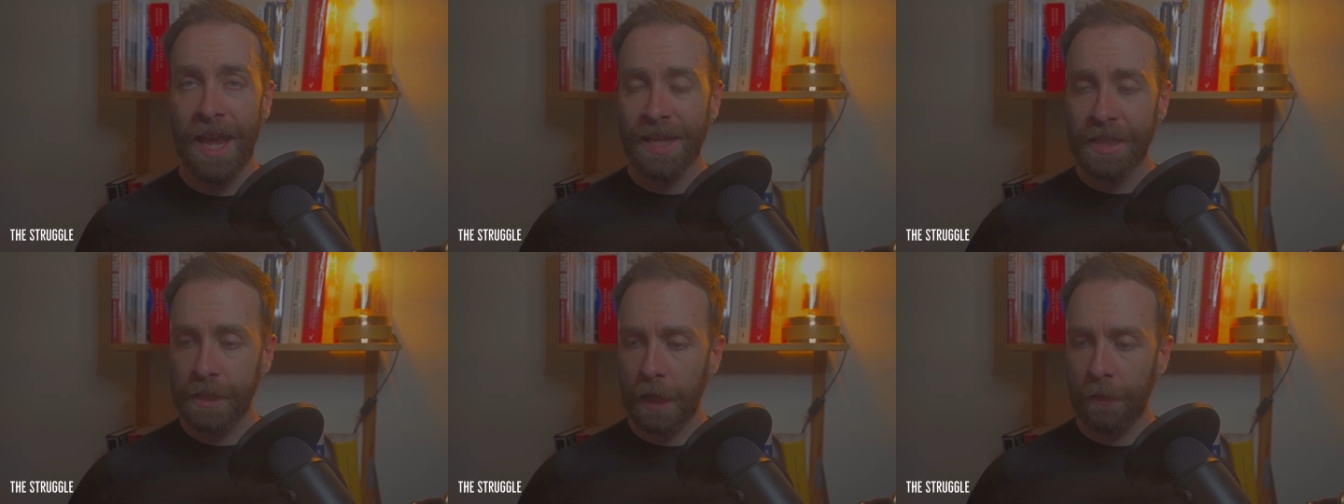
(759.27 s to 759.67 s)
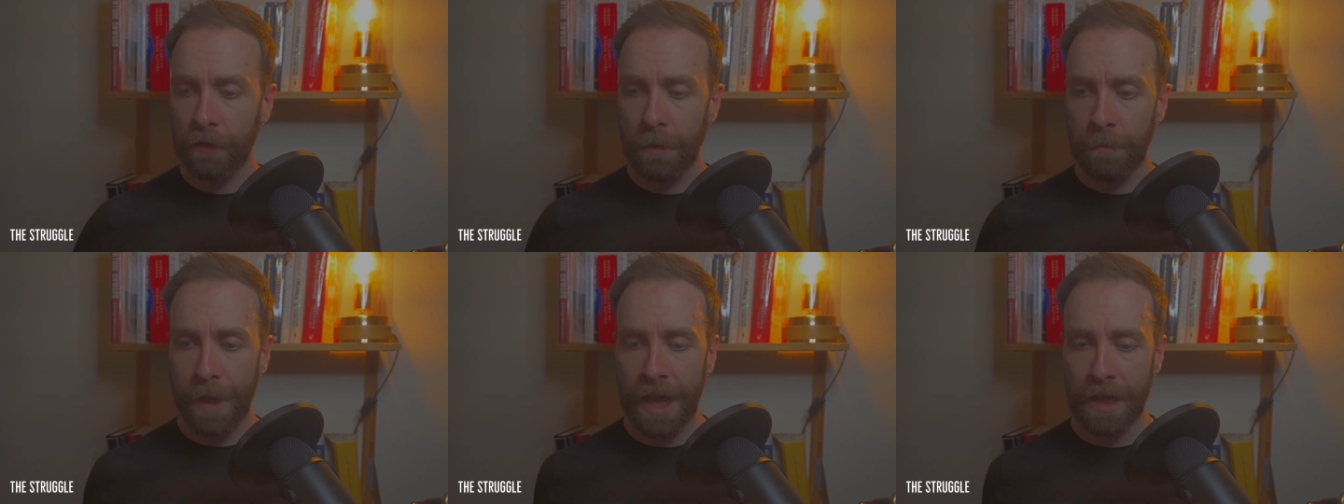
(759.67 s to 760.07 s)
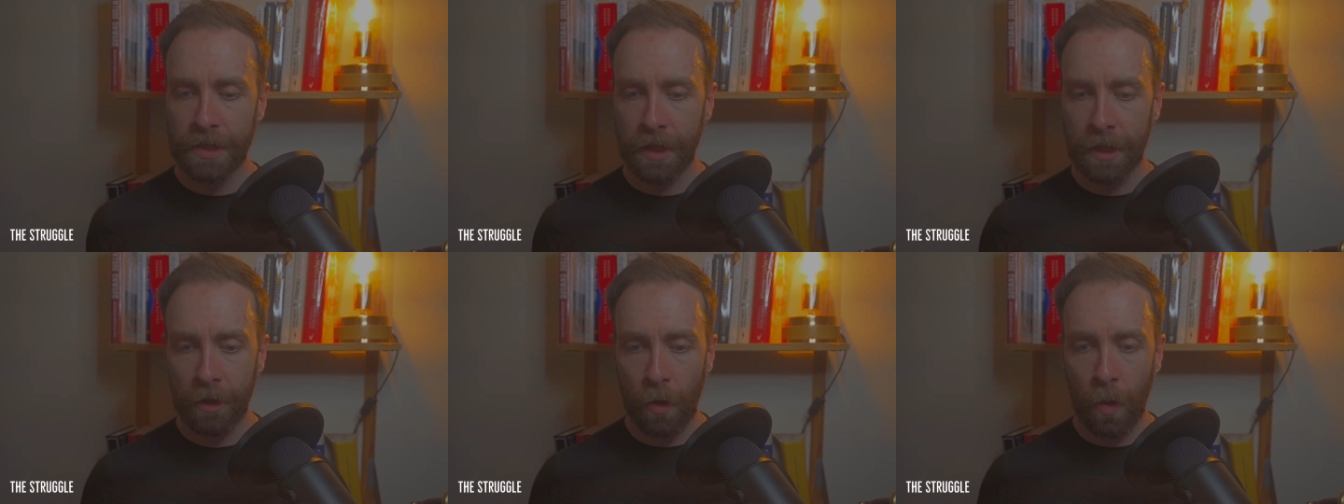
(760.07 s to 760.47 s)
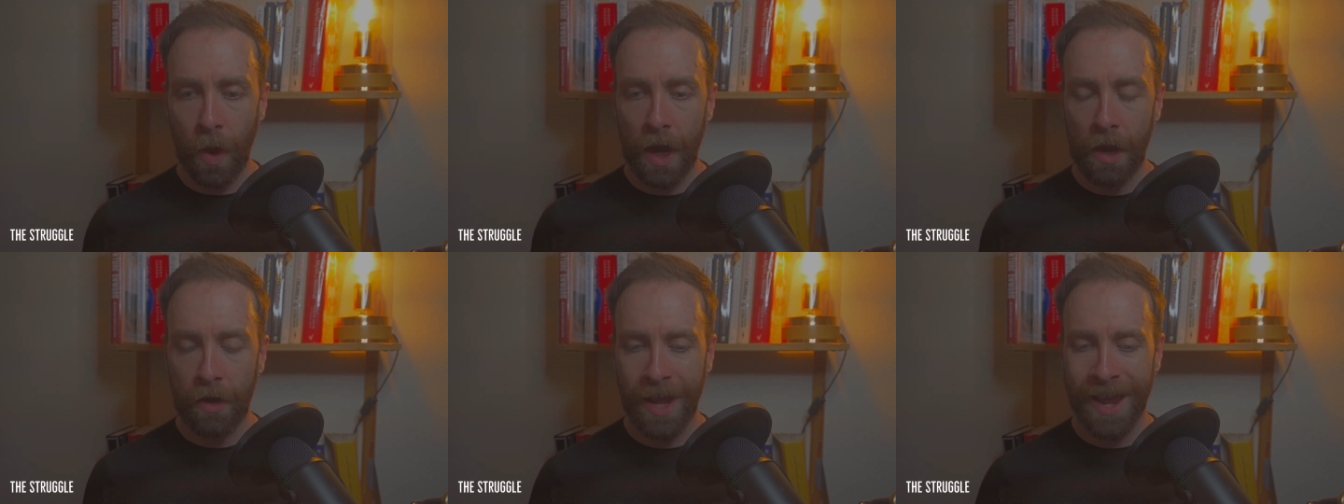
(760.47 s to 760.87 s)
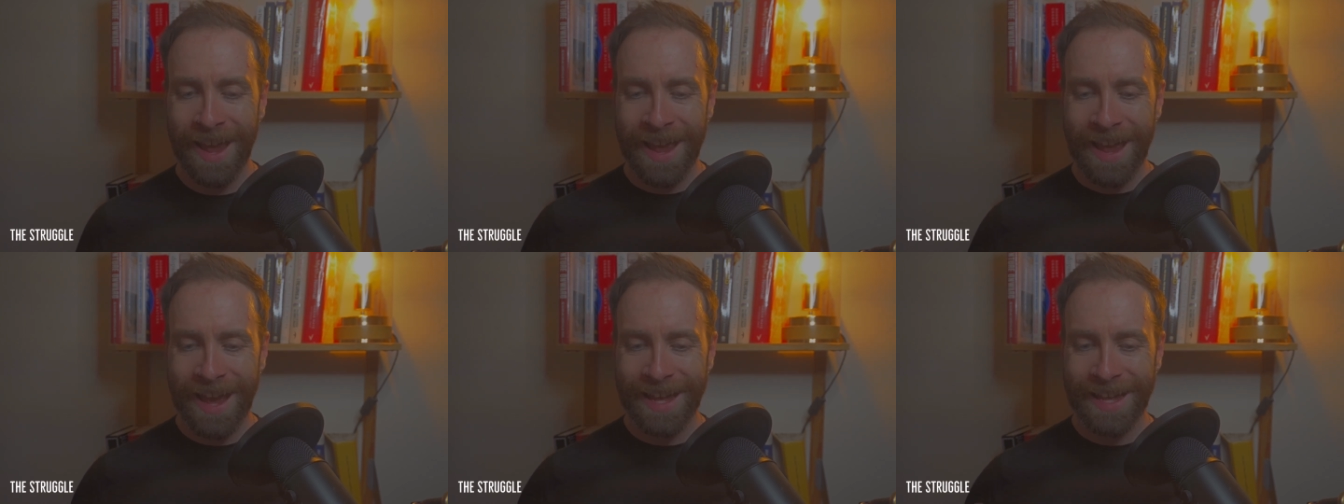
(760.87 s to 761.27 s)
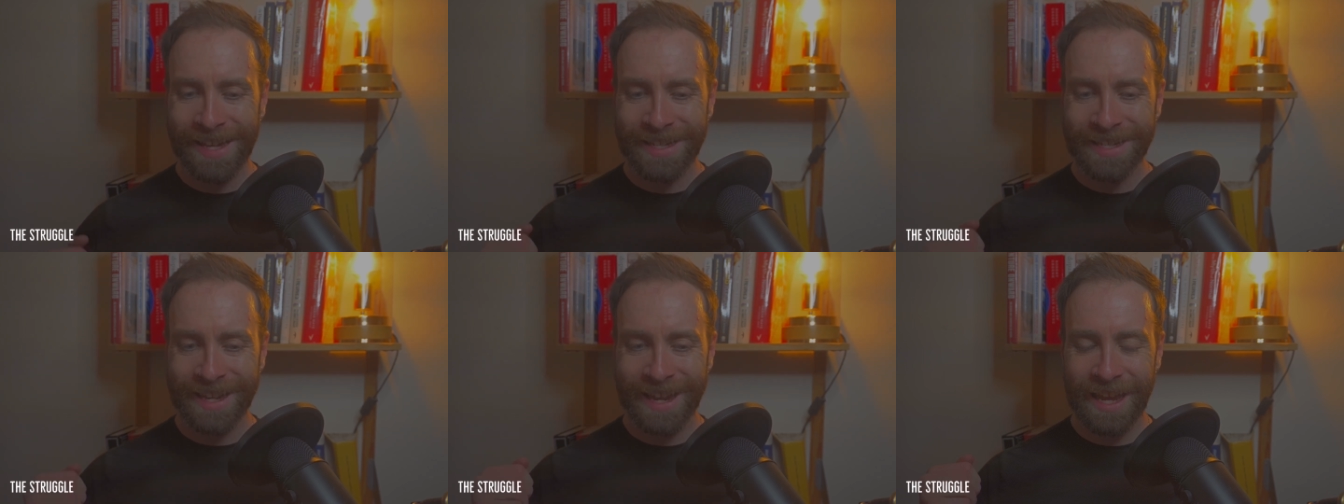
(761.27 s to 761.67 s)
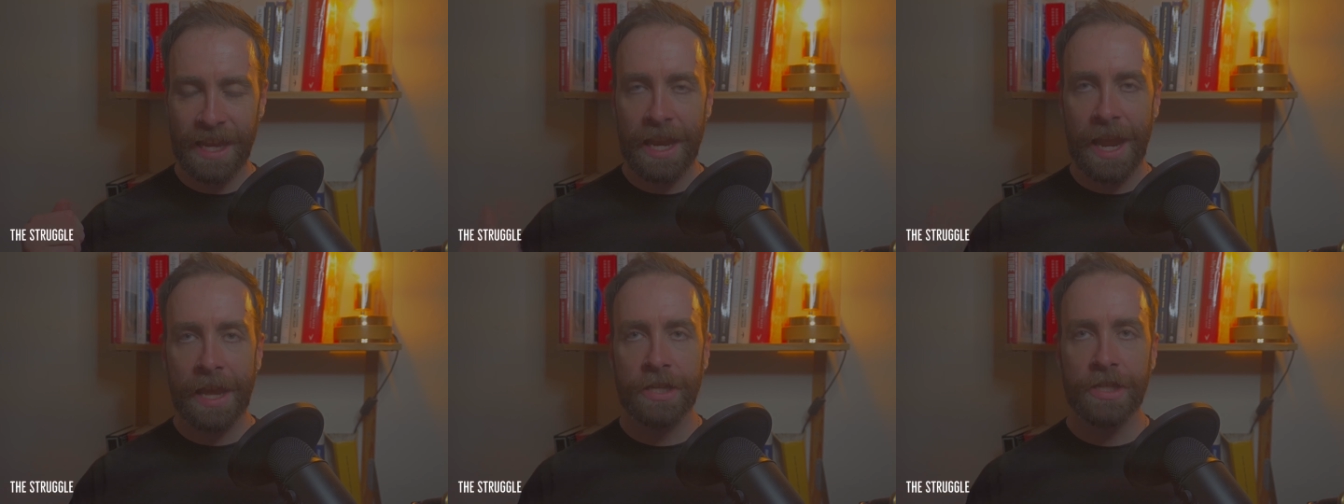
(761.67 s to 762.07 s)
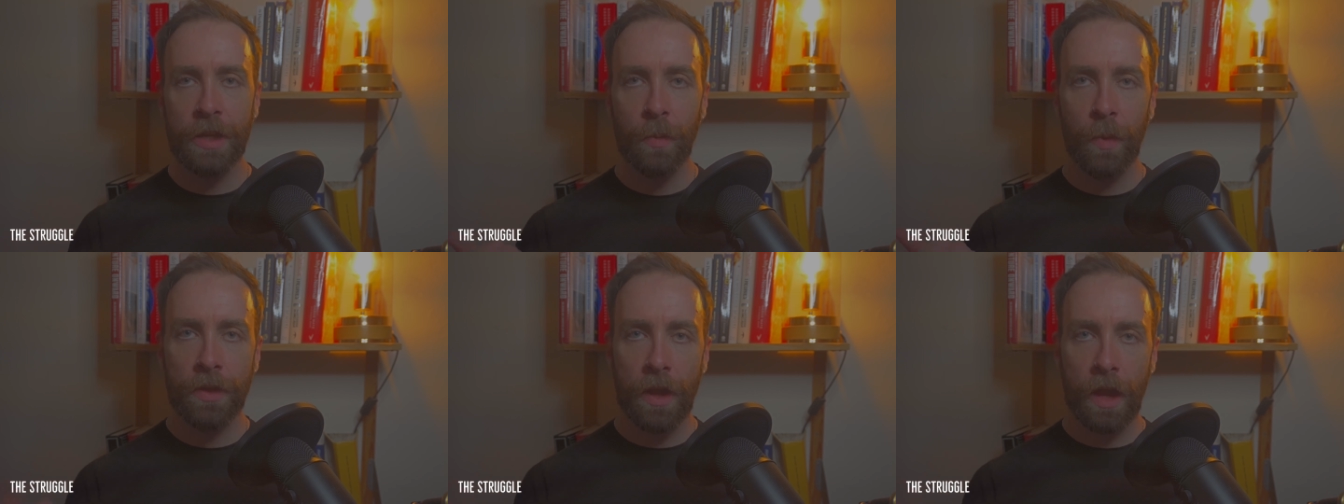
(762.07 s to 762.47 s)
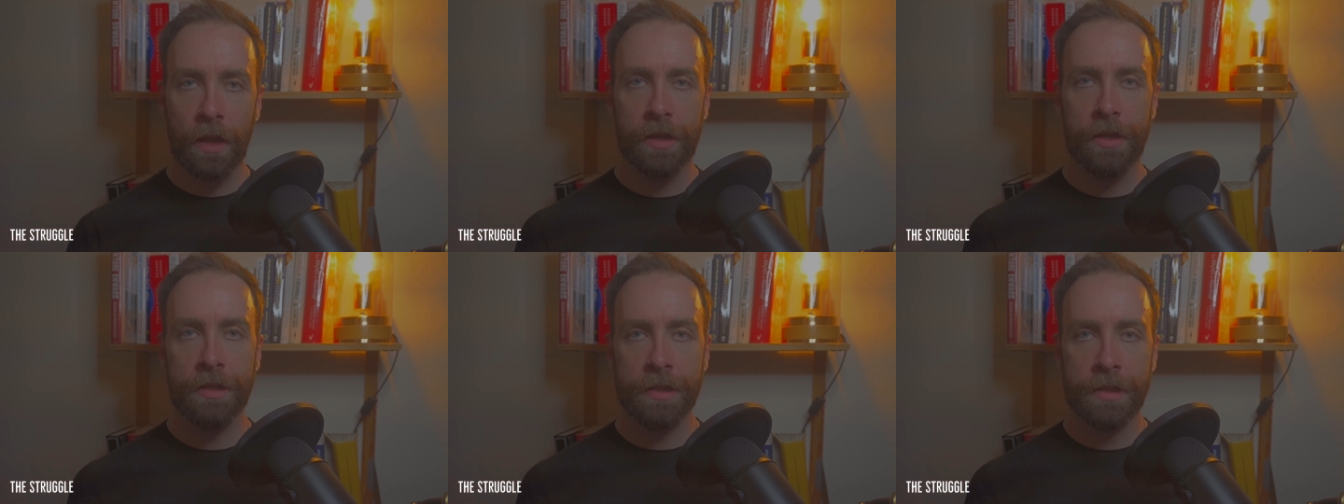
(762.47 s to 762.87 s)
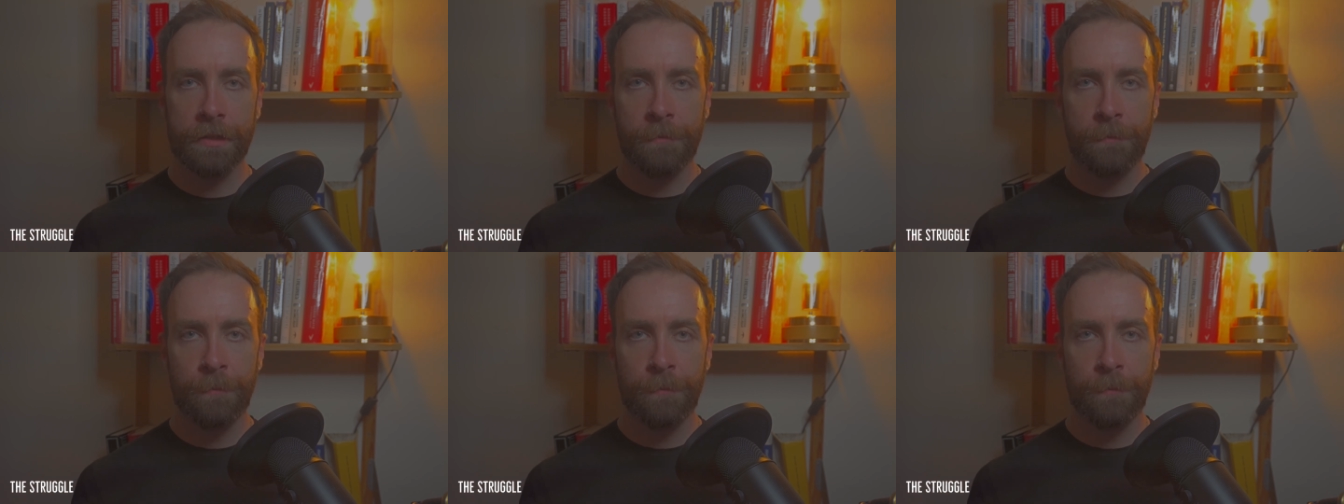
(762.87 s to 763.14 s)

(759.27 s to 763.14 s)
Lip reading: self-compassionate inquiry, and connection with others.